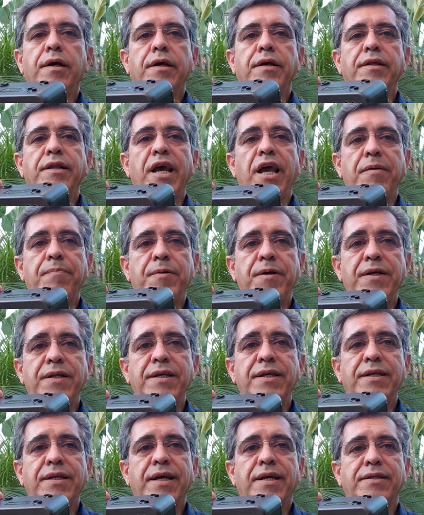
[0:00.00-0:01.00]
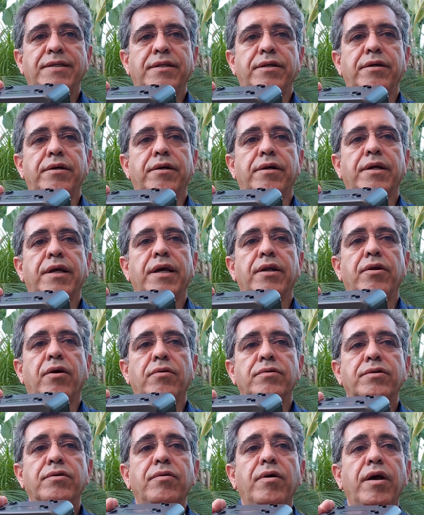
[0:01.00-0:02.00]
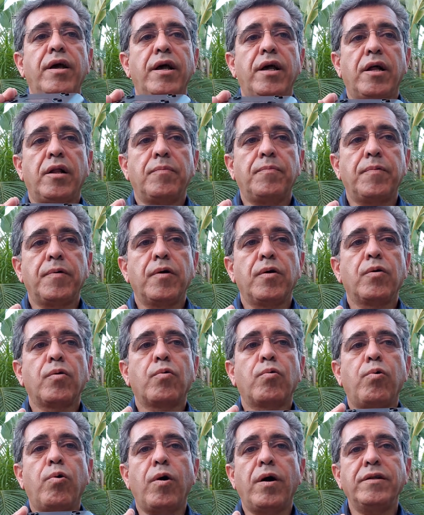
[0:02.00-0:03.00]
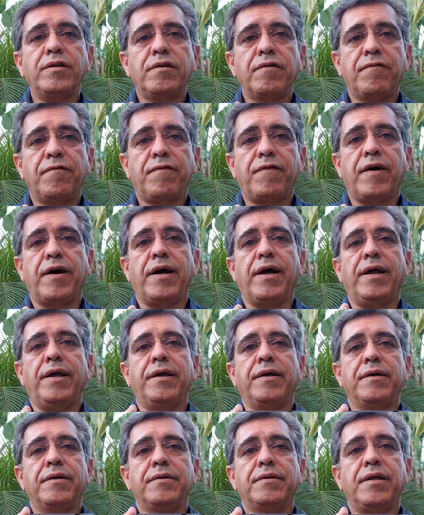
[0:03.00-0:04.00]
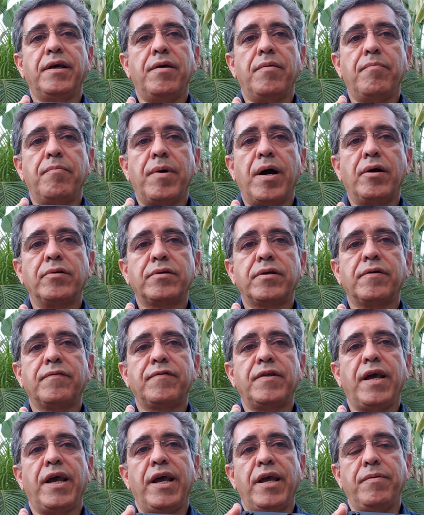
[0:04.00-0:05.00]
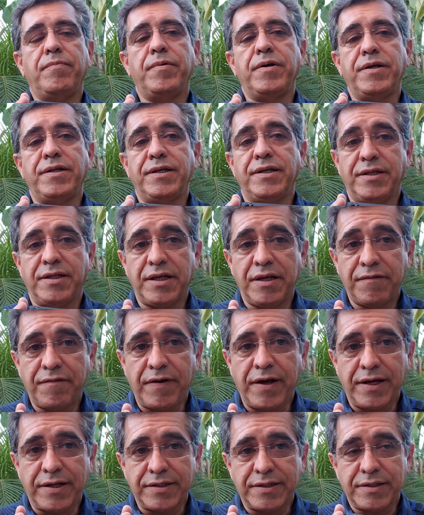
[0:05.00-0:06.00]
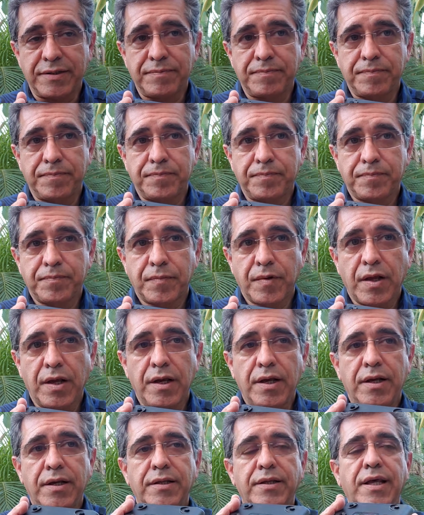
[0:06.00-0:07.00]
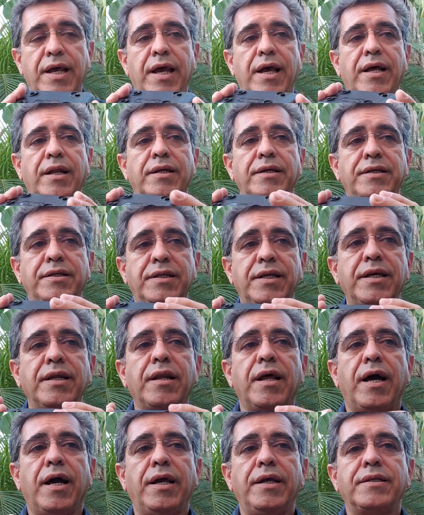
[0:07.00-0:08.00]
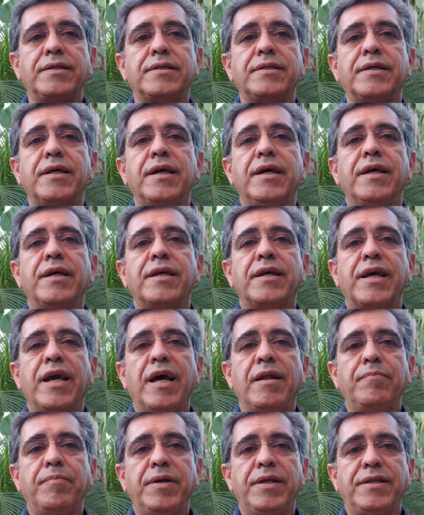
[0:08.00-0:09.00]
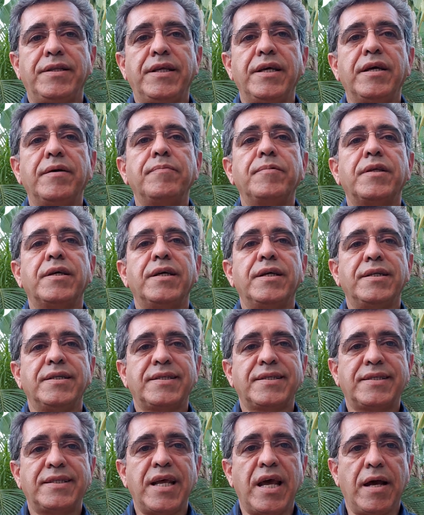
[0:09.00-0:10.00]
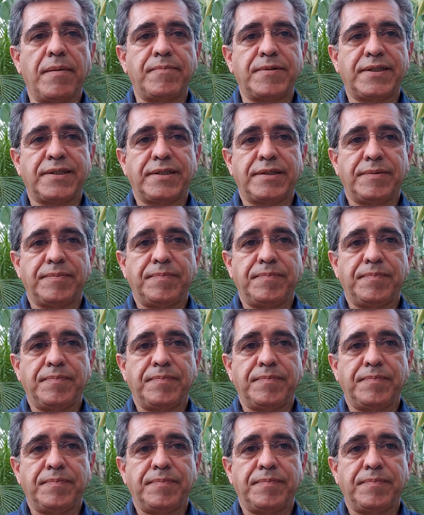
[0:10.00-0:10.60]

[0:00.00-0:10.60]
The APD tester can also help quantify the amount of the APD defect. The LED lights can be dimmed in steps.